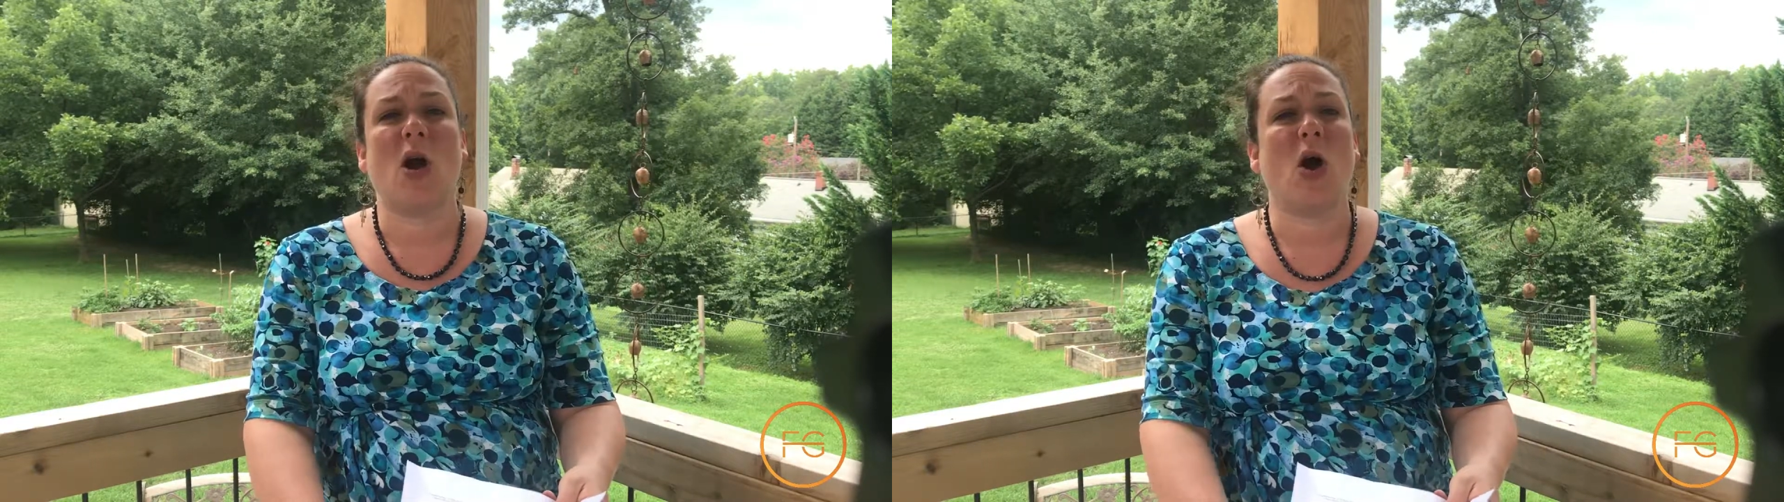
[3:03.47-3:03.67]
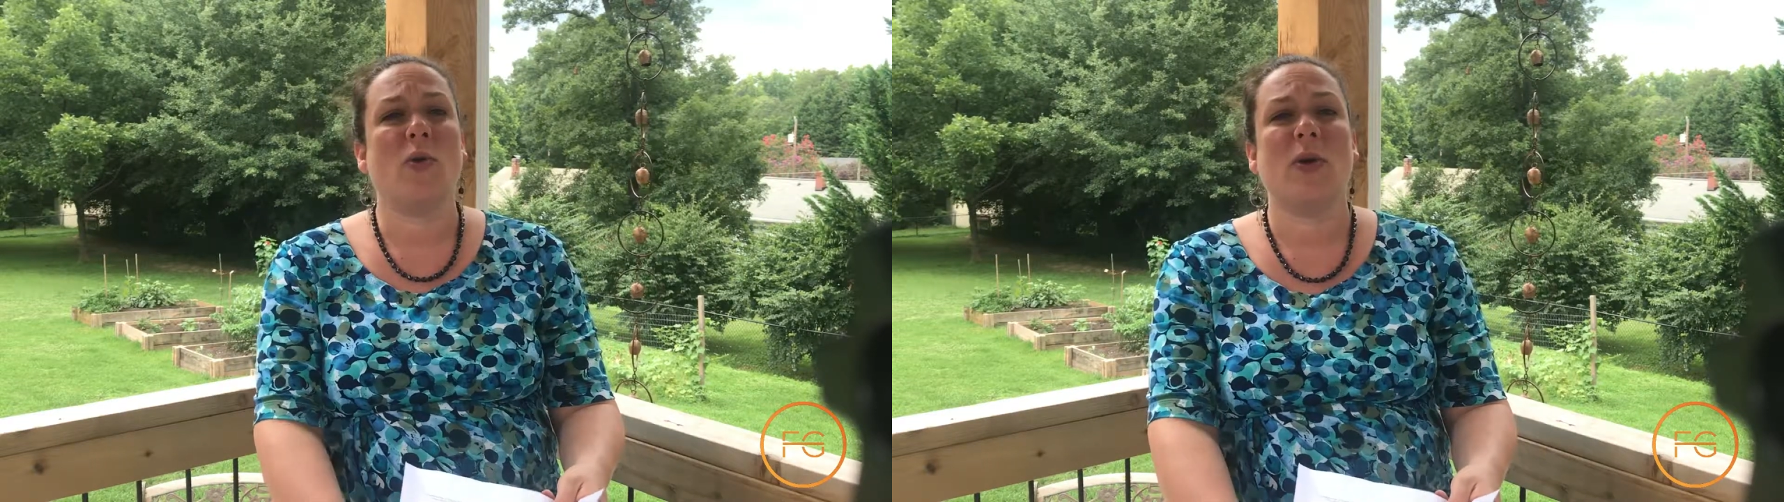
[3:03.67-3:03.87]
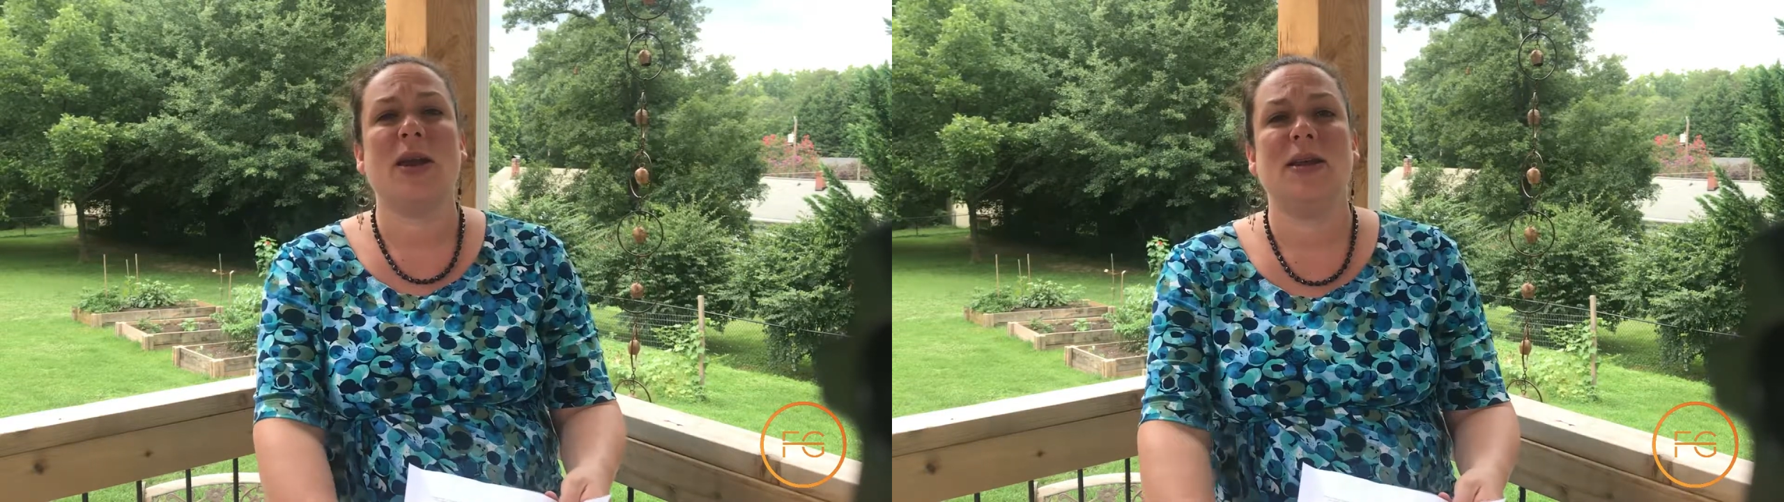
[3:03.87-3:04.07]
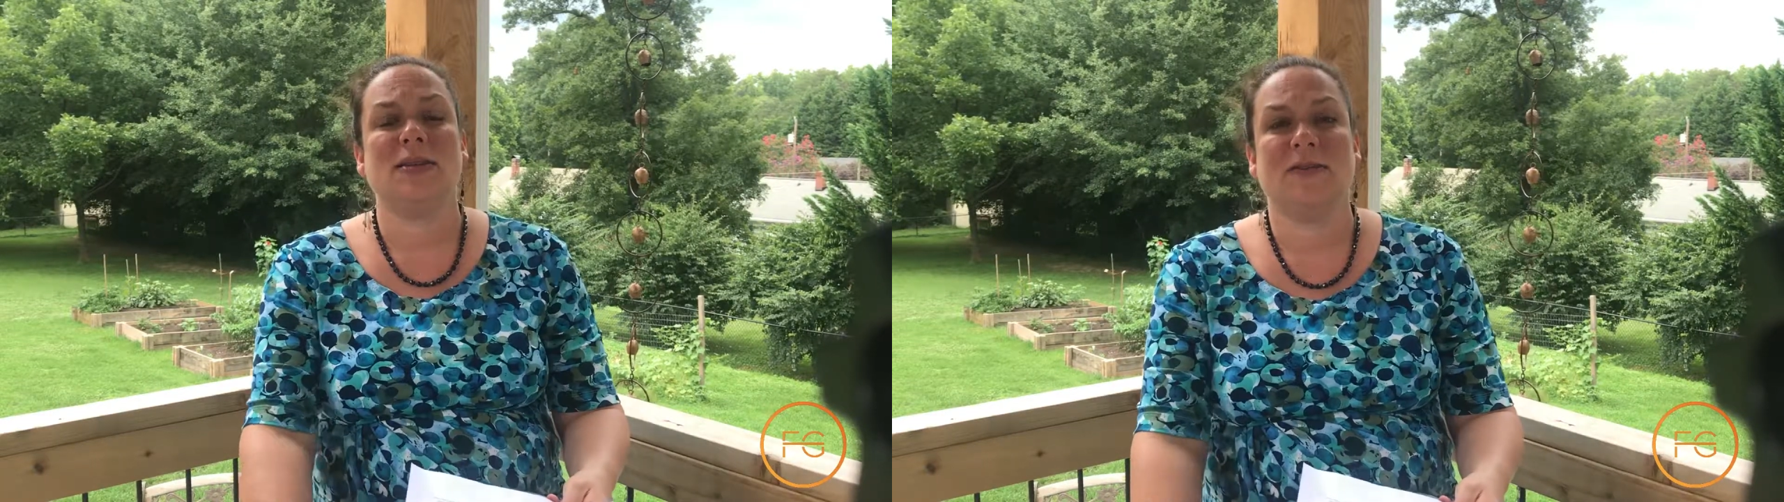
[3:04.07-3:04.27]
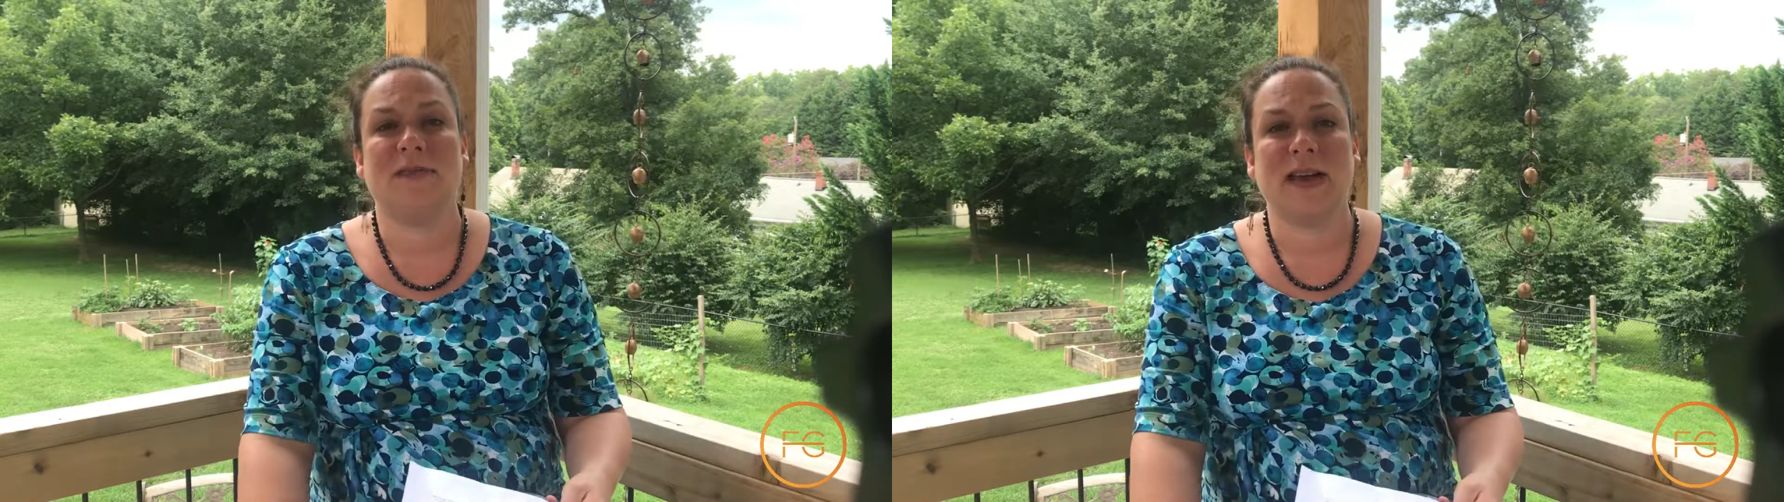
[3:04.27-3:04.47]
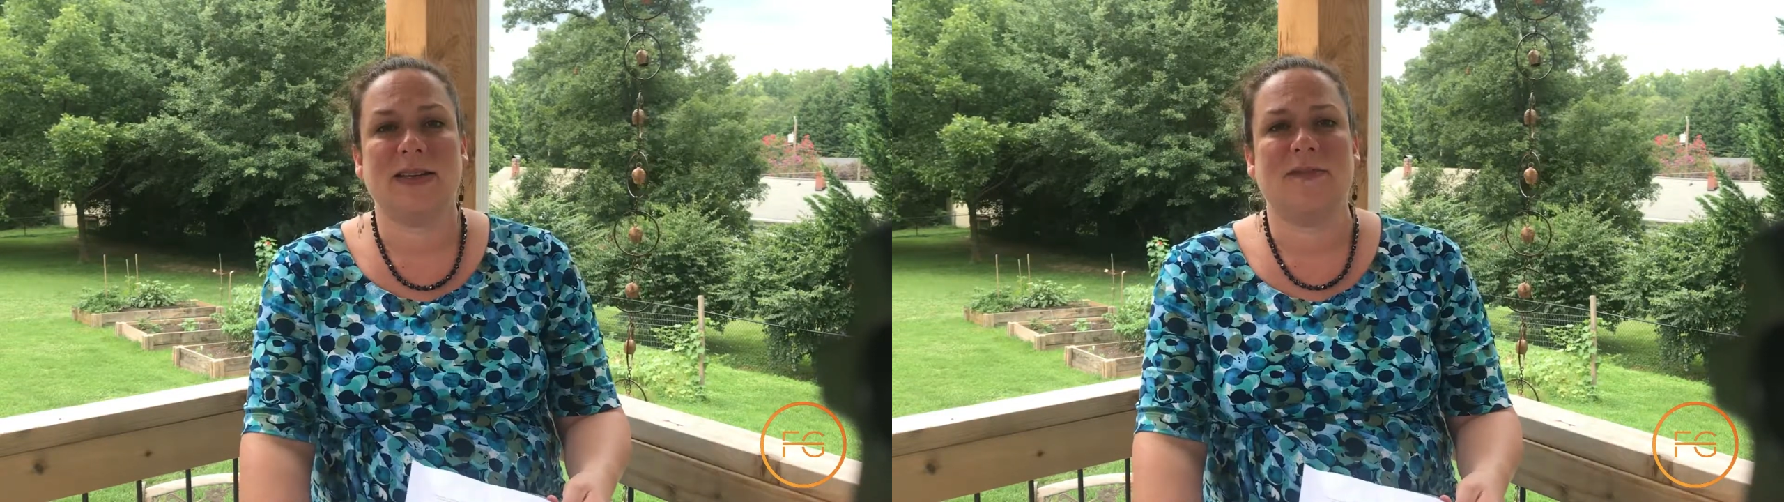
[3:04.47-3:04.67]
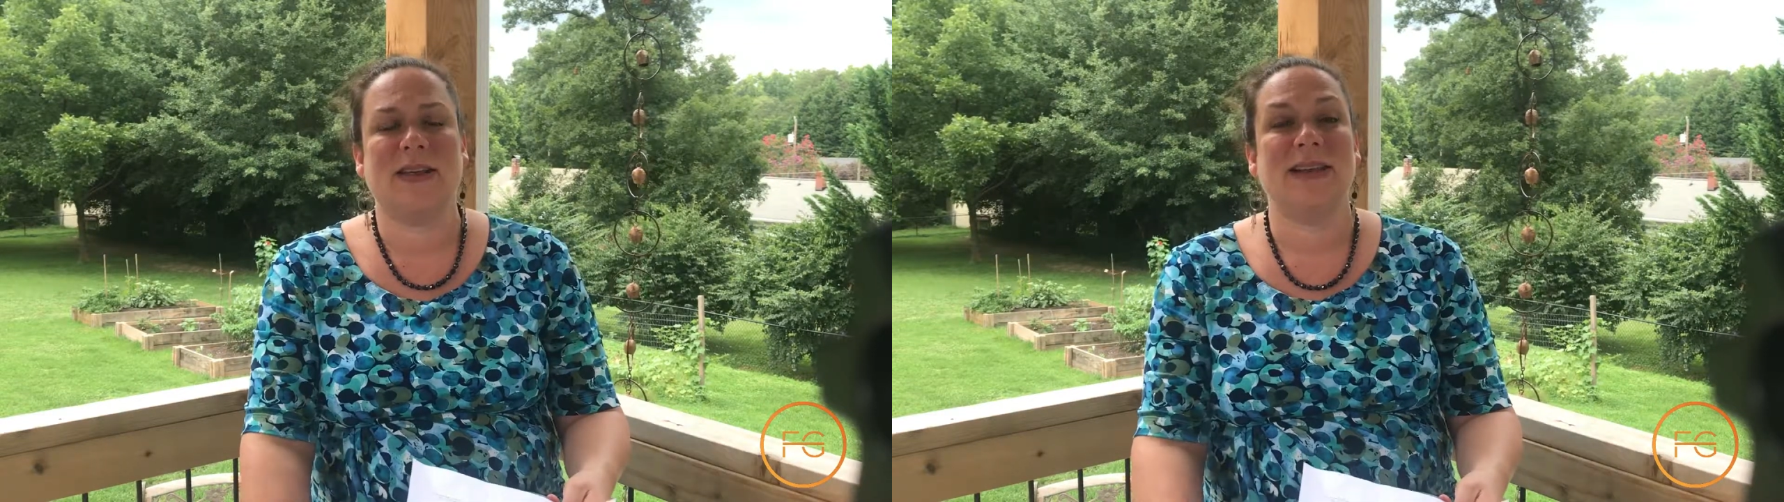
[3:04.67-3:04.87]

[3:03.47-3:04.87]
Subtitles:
already is effective and